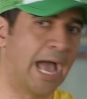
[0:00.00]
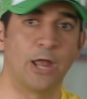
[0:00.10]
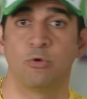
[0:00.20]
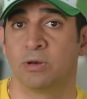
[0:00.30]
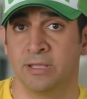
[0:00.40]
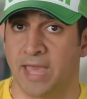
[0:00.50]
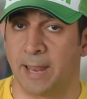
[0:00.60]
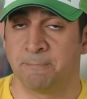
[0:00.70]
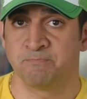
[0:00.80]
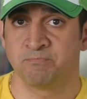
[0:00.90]
I don't believe
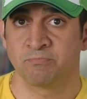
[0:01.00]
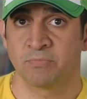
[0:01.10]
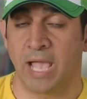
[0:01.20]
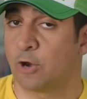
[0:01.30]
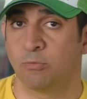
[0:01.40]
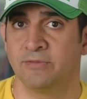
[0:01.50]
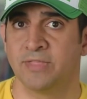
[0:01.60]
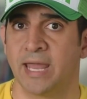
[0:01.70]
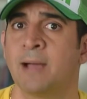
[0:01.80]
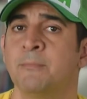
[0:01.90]
that. I don't
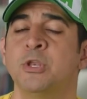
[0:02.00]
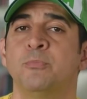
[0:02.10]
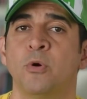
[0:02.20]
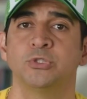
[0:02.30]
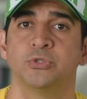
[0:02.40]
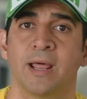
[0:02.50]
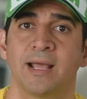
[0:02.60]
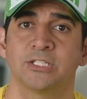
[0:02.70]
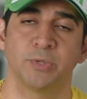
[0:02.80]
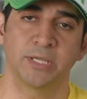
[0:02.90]
believe that. How many appointments you ran
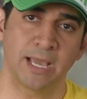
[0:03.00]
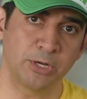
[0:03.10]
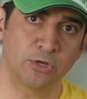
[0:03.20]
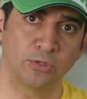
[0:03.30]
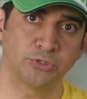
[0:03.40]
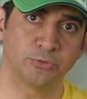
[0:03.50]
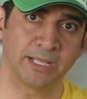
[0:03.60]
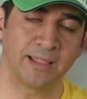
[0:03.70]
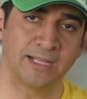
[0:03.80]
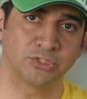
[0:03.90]
last week? How many calls did you
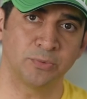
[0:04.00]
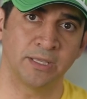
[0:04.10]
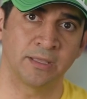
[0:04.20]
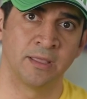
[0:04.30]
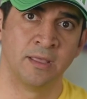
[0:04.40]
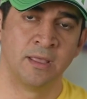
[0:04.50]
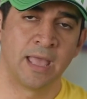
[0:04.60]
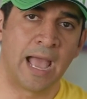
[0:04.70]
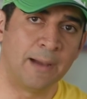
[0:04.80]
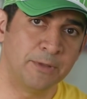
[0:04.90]
make last week?
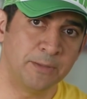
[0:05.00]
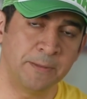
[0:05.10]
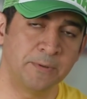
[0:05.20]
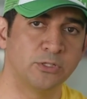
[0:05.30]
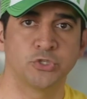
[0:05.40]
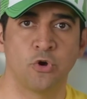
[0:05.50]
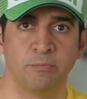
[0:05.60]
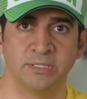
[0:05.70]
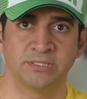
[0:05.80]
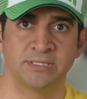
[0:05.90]
How many people did you go
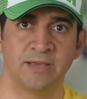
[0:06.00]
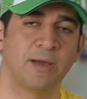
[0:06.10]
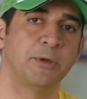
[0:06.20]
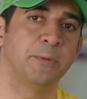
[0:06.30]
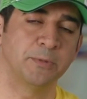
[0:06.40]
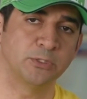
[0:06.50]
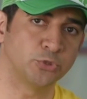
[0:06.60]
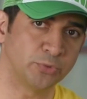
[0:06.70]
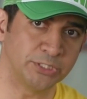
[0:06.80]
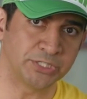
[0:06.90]
on biz dev? How many people
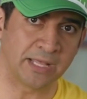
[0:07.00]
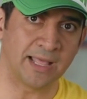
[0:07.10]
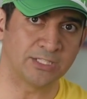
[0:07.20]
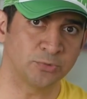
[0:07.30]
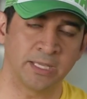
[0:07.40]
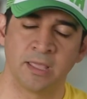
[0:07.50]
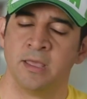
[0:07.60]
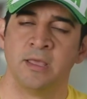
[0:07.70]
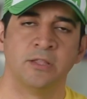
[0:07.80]
did you reach out last week?